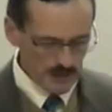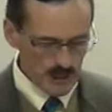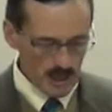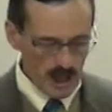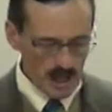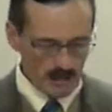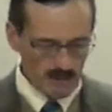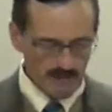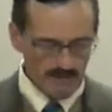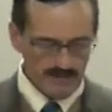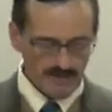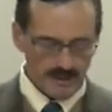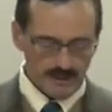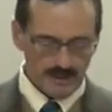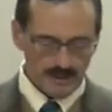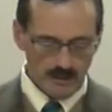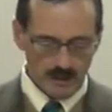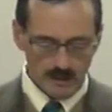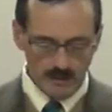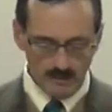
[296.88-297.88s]
geography,
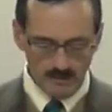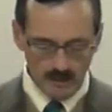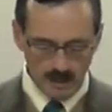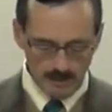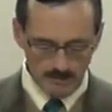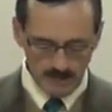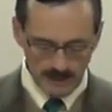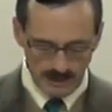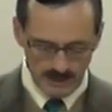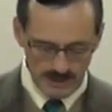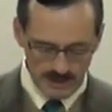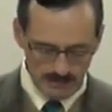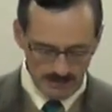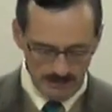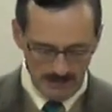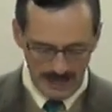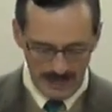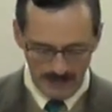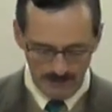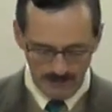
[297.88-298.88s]
and I'll I'll bring some
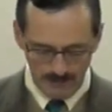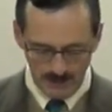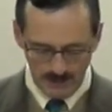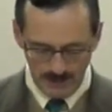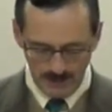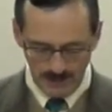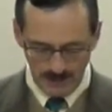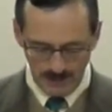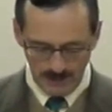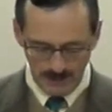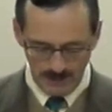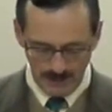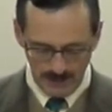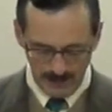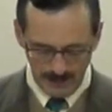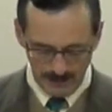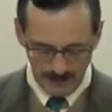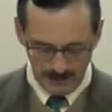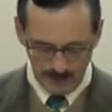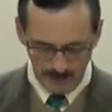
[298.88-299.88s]
maps uh,
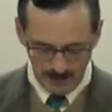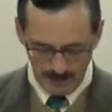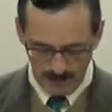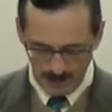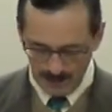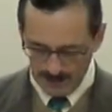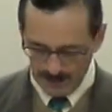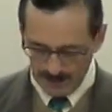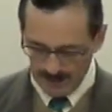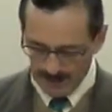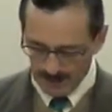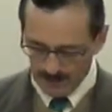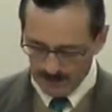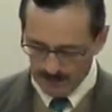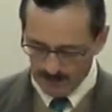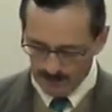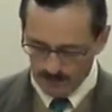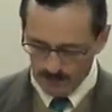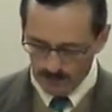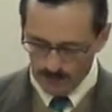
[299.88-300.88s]
and get a
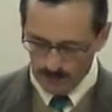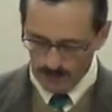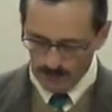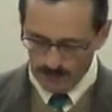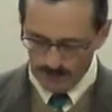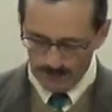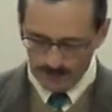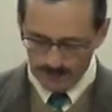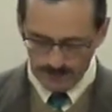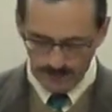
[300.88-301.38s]
handout for you